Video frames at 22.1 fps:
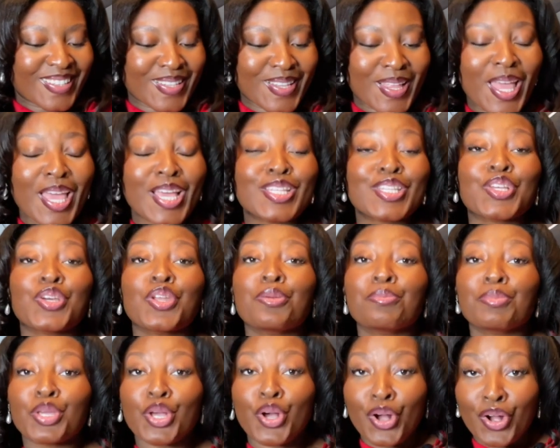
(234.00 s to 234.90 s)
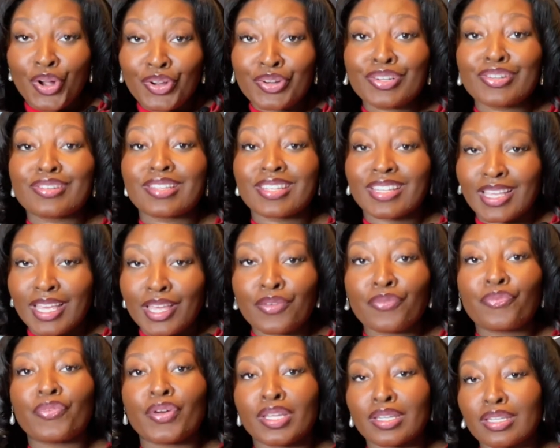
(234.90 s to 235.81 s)
it's going to be harder to
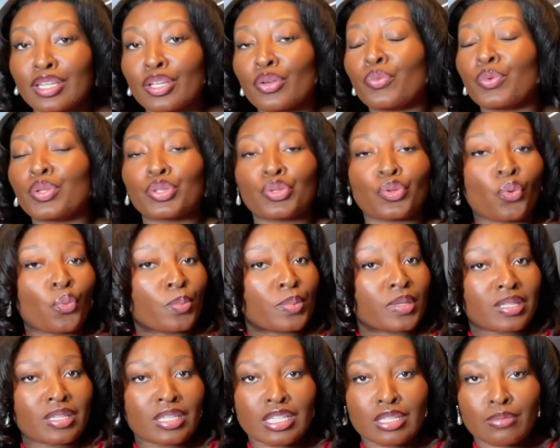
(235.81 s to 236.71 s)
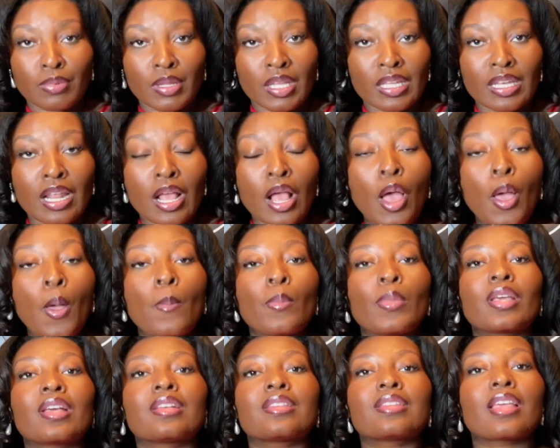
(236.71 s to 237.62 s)
get funding with no business plan,
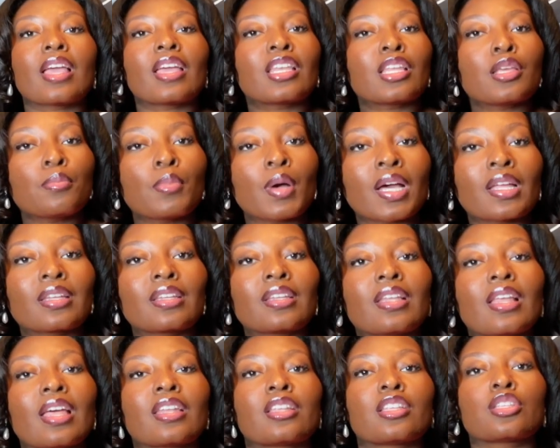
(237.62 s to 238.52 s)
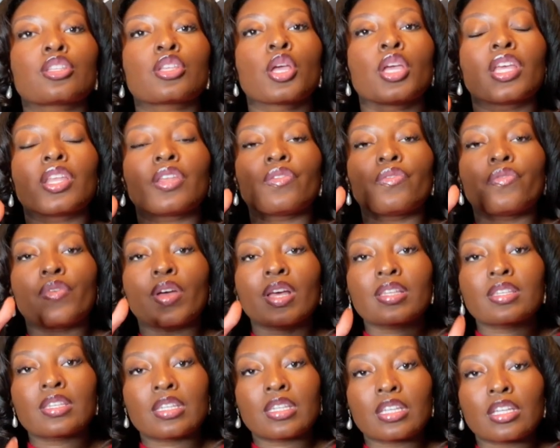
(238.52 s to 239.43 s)
because anybody that is
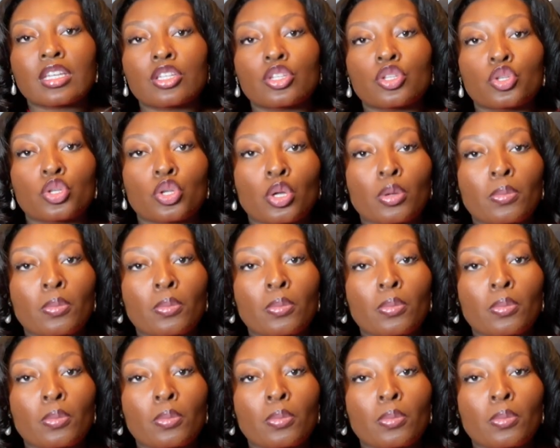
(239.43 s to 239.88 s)
investing into your